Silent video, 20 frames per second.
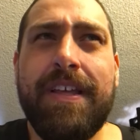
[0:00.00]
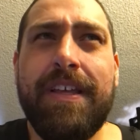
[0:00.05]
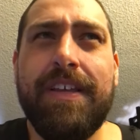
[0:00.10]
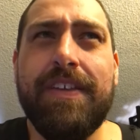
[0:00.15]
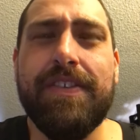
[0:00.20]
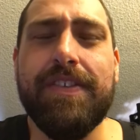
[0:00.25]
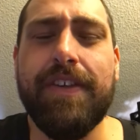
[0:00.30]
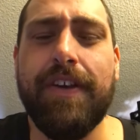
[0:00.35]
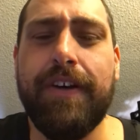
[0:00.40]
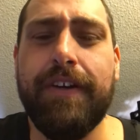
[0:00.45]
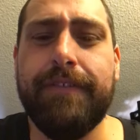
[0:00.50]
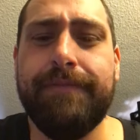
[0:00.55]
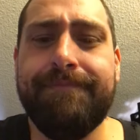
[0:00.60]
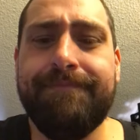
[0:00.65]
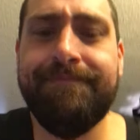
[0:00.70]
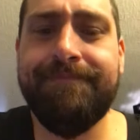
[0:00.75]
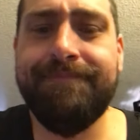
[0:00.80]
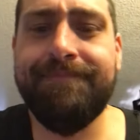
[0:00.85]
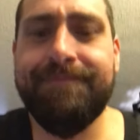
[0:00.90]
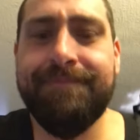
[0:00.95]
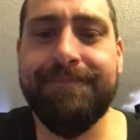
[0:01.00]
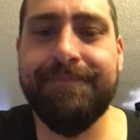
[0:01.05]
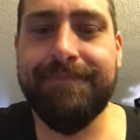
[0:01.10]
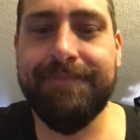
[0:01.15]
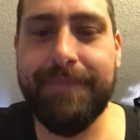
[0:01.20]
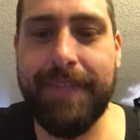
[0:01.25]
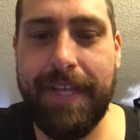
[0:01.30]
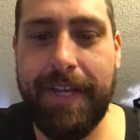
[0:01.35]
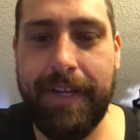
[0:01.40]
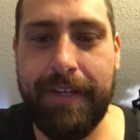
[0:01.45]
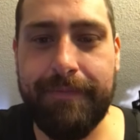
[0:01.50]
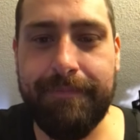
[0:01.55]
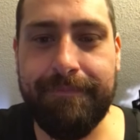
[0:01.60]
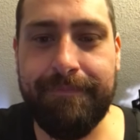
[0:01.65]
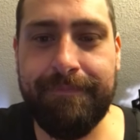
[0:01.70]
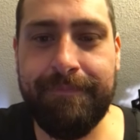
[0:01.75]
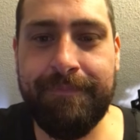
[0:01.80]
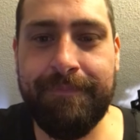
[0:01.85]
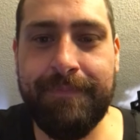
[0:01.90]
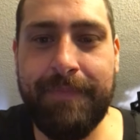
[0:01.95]
So,
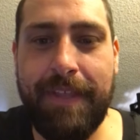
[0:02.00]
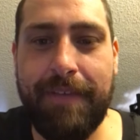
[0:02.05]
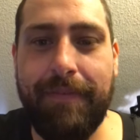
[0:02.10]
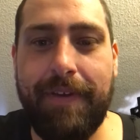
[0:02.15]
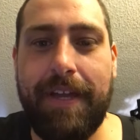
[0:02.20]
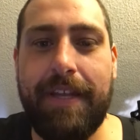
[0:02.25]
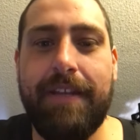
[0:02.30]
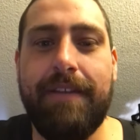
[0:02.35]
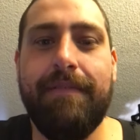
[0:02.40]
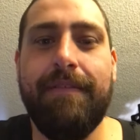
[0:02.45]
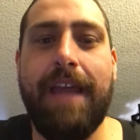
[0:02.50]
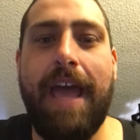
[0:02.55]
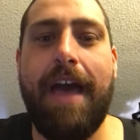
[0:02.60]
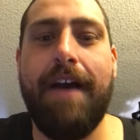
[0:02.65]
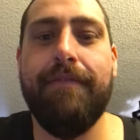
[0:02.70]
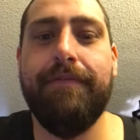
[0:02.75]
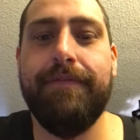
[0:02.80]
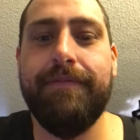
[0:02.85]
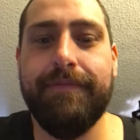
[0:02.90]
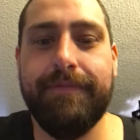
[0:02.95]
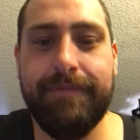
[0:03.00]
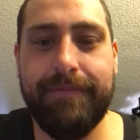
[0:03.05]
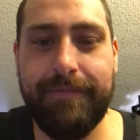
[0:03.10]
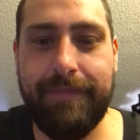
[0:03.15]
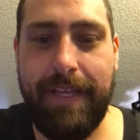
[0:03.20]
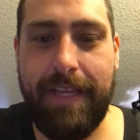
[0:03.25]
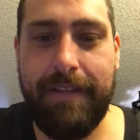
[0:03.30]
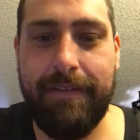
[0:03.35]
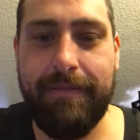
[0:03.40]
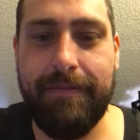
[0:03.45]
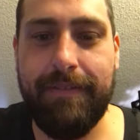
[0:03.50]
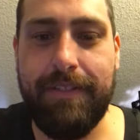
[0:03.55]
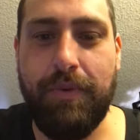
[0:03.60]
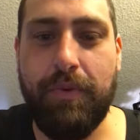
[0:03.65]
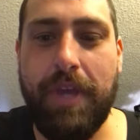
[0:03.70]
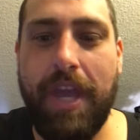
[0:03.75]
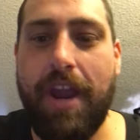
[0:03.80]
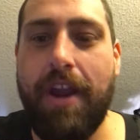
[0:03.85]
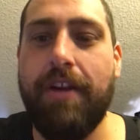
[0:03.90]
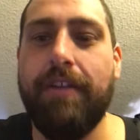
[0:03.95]
if I have and you
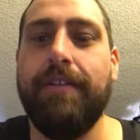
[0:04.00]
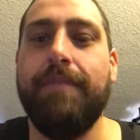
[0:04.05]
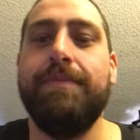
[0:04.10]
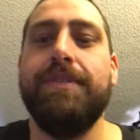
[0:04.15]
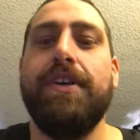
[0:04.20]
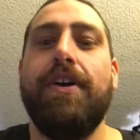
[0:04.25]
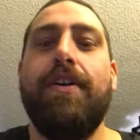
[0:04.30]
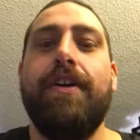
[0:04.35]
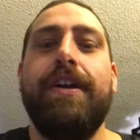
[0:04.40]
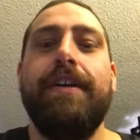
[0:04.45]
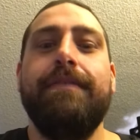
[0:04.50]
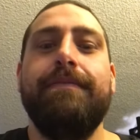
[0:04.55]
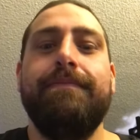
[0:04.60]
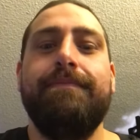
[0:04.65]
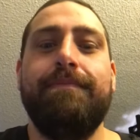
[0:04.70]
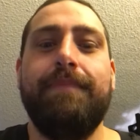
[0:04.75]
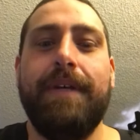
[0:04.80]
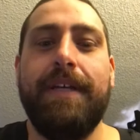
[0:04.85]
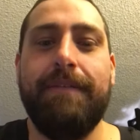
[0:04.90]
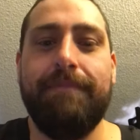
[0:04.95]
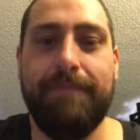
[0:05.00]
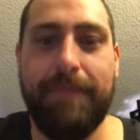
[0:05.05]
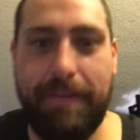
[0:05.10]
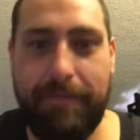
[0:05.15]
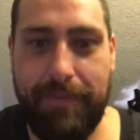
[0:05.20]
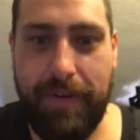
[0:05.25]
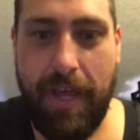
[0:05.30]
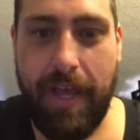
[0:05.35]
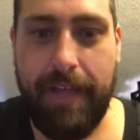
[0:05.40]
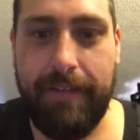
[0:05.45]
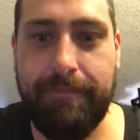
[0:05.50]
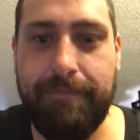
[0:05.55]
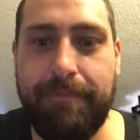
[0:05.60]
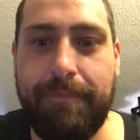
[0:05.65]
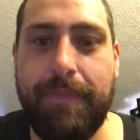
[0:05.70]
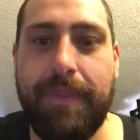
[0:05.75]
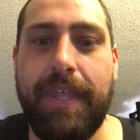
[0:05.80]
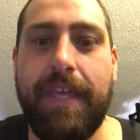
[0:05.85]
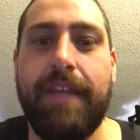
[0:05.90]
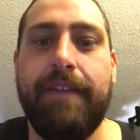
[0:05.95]
care, I'm sorry. But if not,
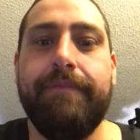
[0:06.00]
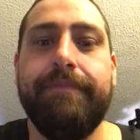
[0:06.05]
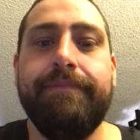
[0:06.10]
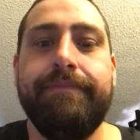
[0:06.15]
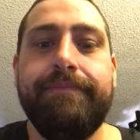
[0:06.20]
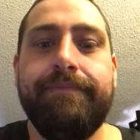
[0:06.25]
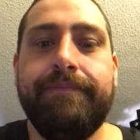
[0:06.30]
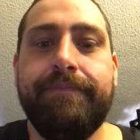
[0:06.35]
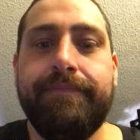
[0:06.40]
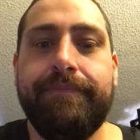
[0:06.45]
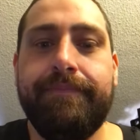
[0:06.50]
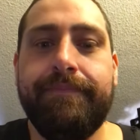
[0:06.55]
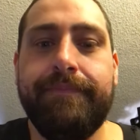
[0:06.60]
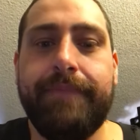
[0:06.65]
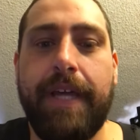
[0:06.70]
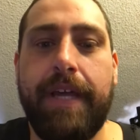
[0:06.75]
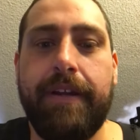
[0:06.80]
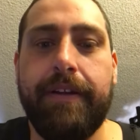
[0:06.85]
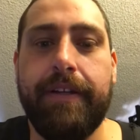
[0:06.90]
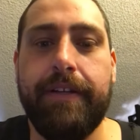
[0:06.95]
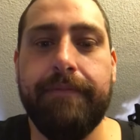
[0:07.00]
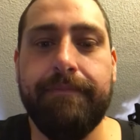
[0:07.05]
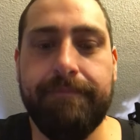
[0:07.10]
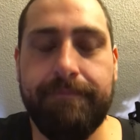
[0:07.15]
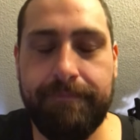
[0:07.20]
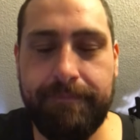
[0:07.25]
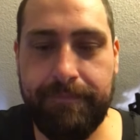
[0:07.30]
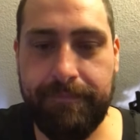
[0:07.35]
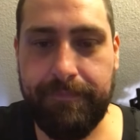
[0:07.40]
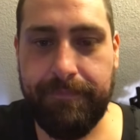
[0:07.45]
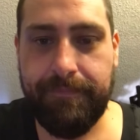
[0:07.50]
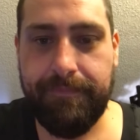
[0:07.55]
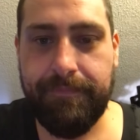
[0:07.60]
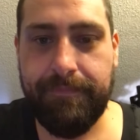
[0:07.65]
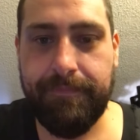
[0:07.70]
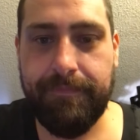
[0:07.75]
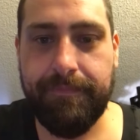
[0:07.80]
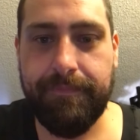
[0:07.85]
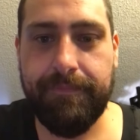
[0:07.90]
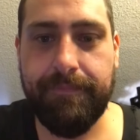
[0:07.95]
then I don't know.
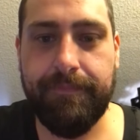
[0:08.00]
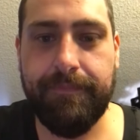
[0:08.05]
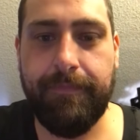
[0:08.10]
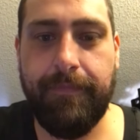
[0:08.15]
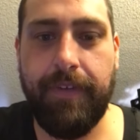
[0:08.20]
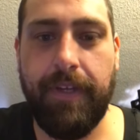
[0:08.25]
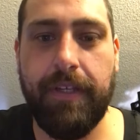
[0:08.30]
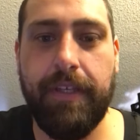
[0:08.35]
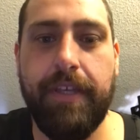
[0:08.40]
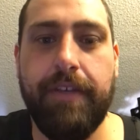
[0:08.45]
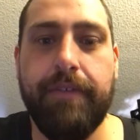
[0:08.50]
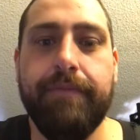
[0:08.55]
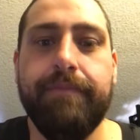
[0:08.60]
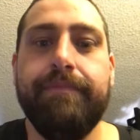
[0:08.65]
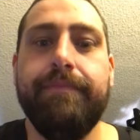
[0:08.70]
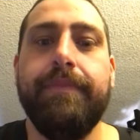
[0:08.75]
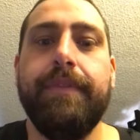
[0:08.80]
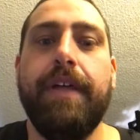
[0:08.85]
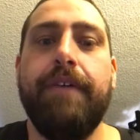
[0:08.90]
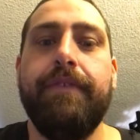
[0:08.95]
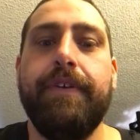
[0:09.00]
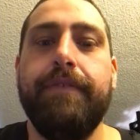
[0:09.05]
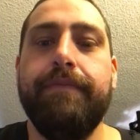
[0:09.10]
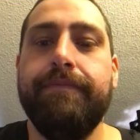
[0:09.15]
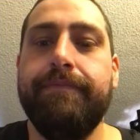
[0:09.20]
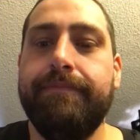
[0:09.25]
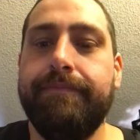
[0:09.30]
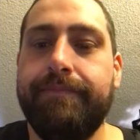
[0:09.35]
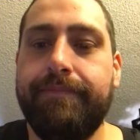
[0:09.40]
Fuck you. Love you.